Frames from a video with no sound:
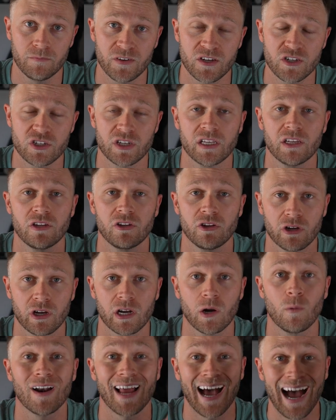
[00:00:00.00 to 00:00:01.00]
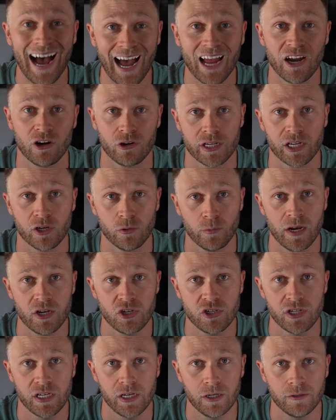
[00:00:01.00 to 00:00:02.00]
fishing, you're gonna want a higher gear
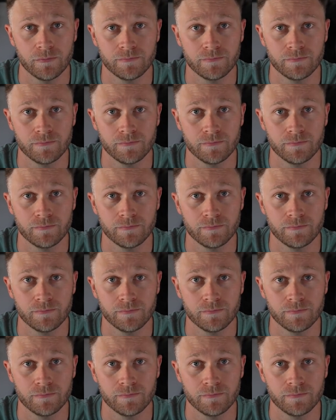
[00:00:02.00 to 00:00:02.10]
ratio.